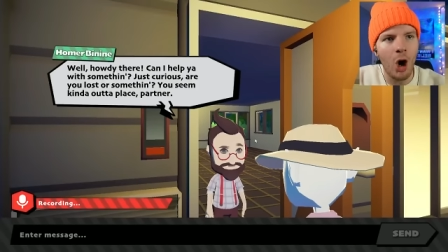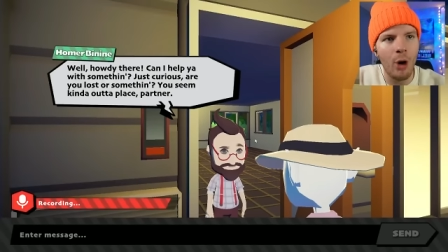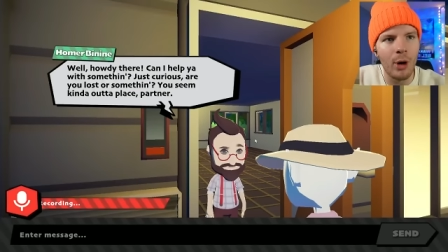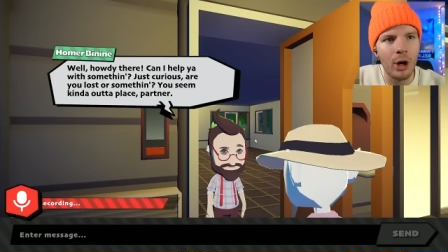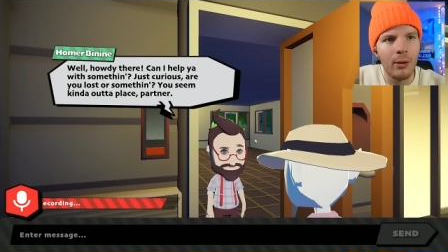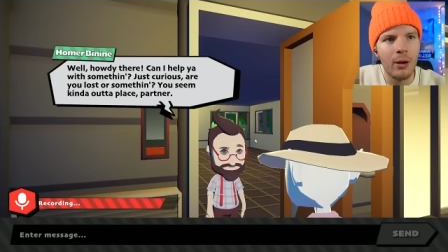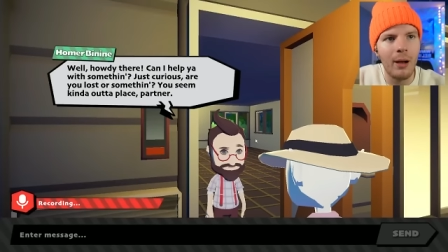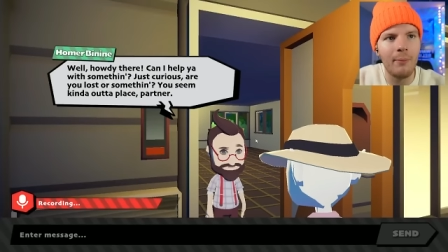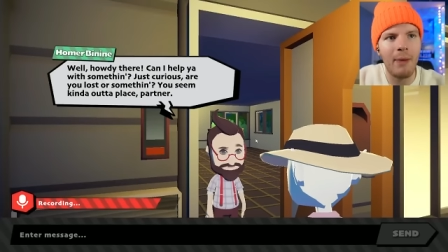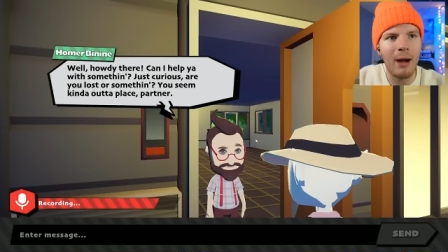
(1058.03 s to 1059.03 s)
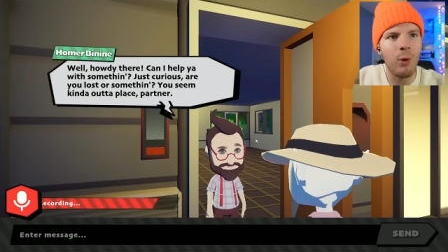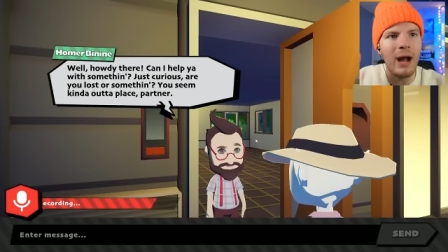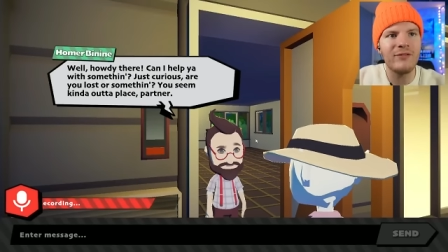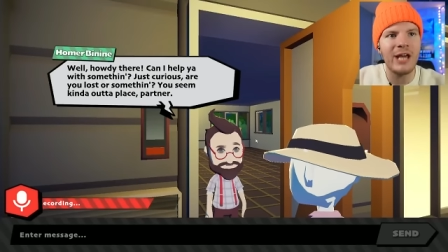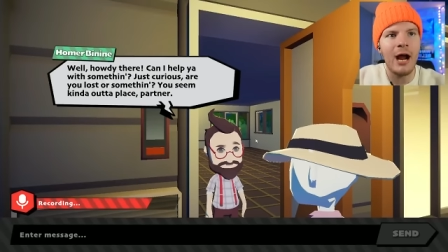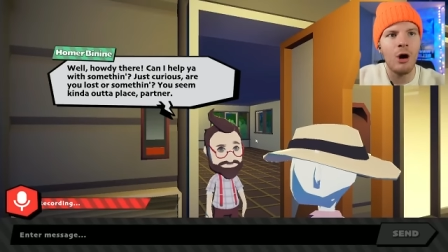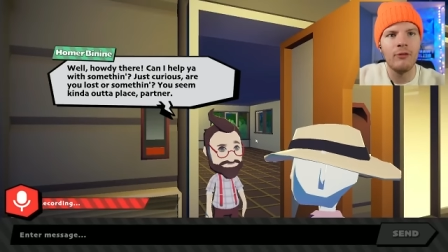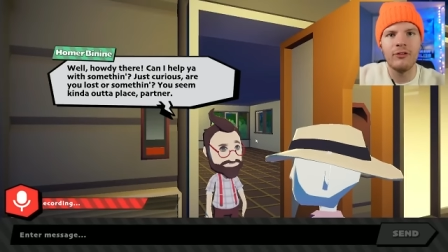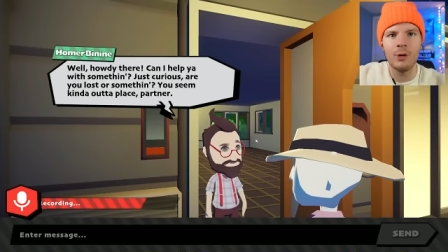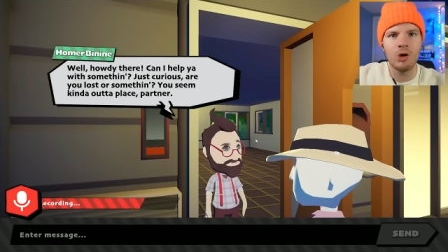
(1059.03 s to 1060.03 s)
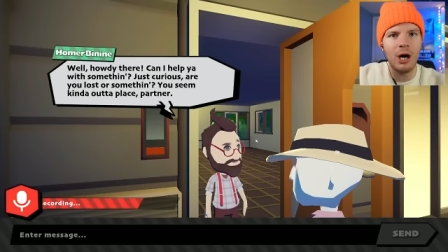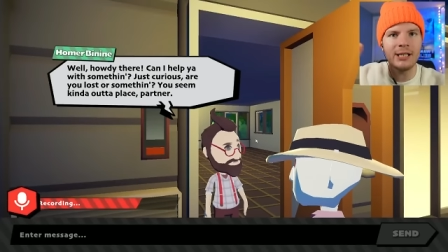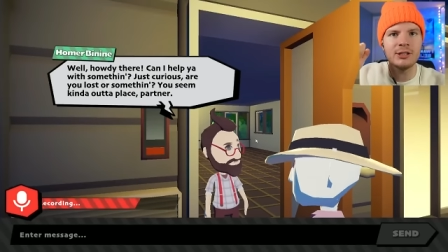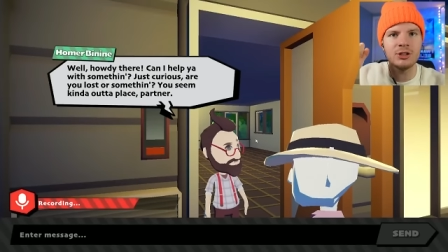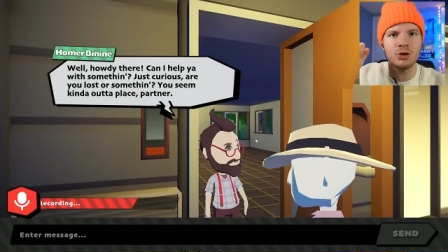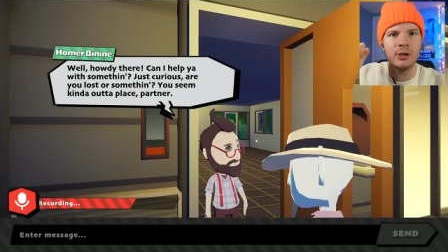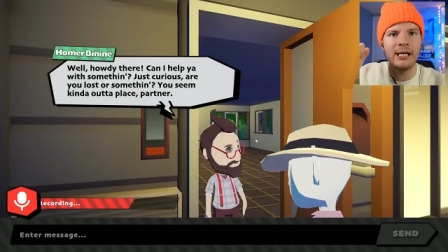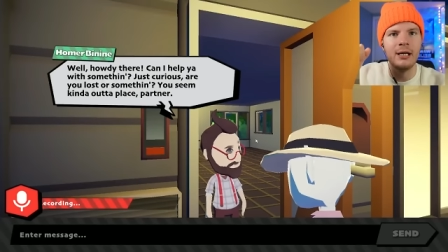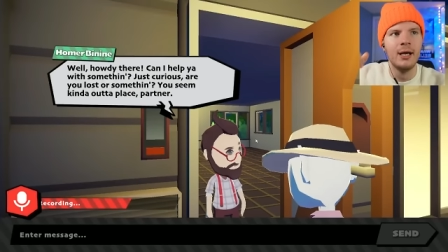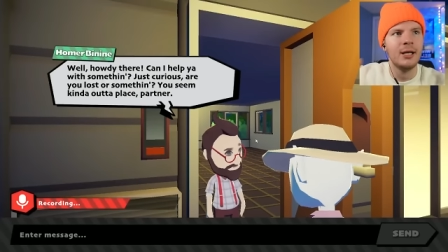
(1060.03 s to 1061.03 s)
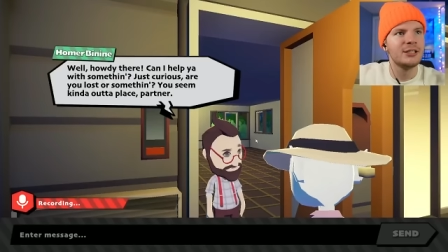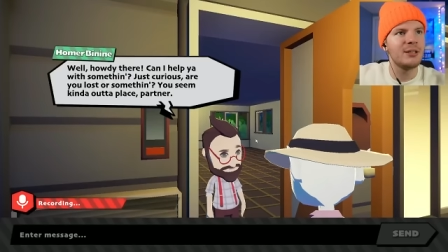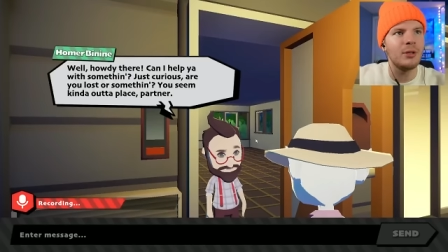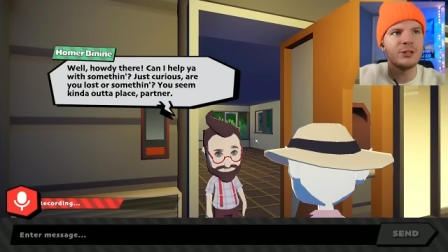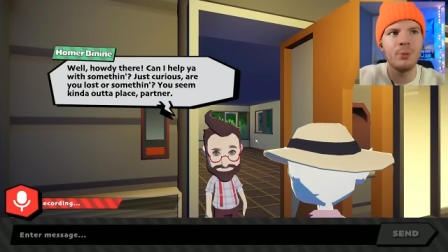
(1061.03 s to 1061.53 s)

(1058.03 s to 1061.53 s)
Homer, my wife Carol from across the street. Someone's